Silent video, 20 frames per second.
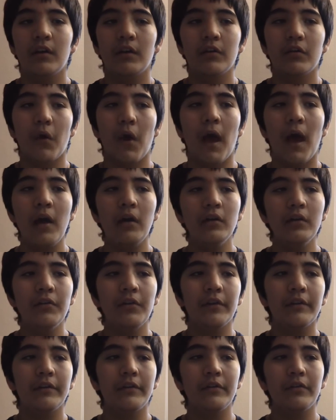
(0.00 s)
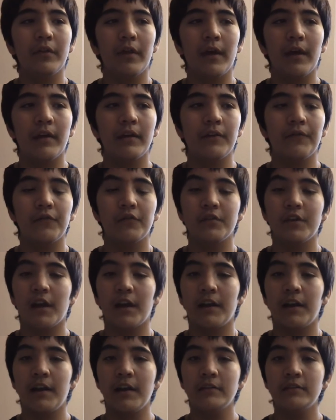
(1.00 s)
So how did they do that? If you got
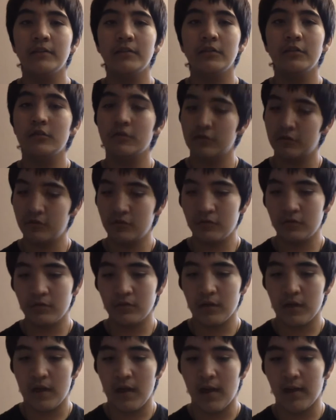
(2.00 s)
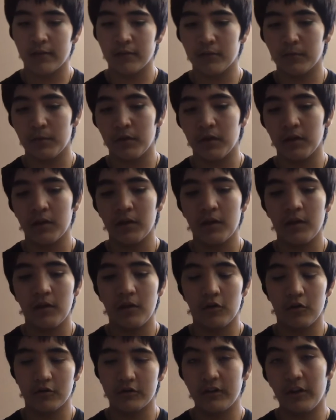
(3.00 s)
an answer, ask me
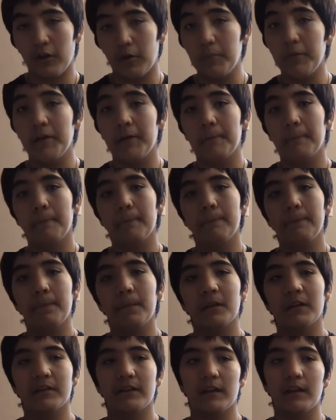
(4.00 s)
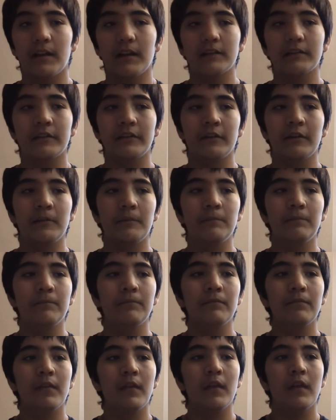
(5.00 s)
or tell me, because I'd like to know.
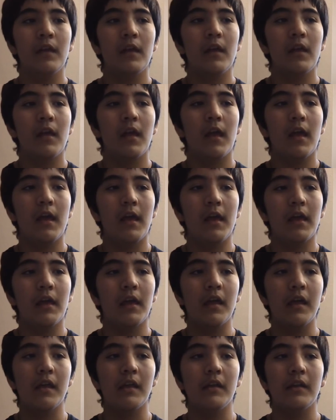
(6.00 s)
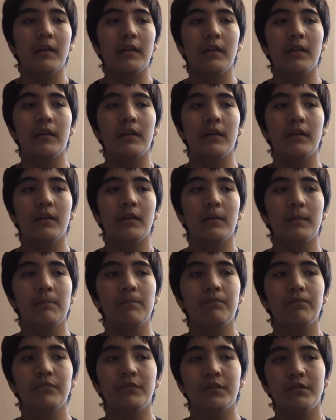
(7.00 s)
And
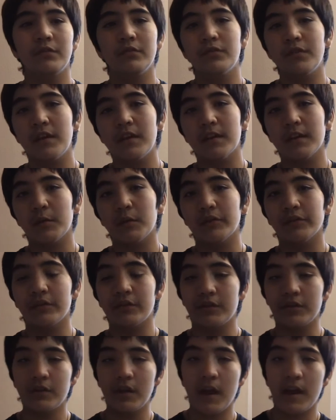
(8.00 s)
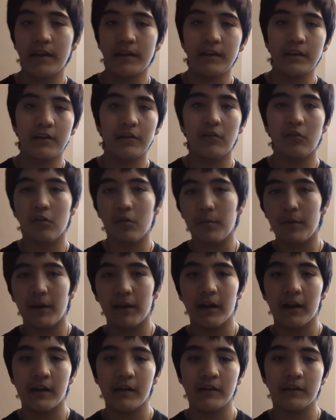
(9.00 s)
do you think it was a good idea or a bad
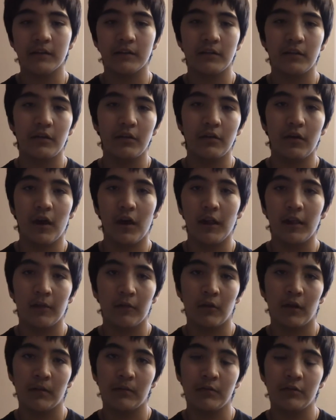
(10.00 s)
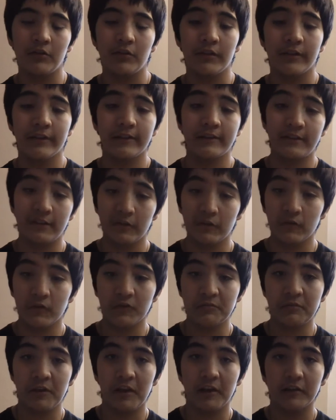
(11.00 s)
idea to do a hologram? Do you think it's
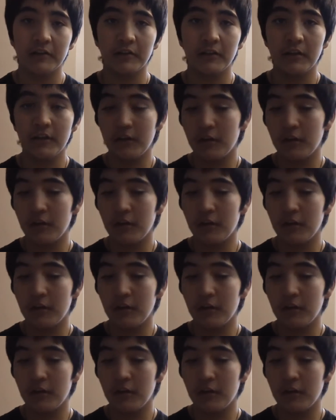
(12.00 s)
disrespect? Do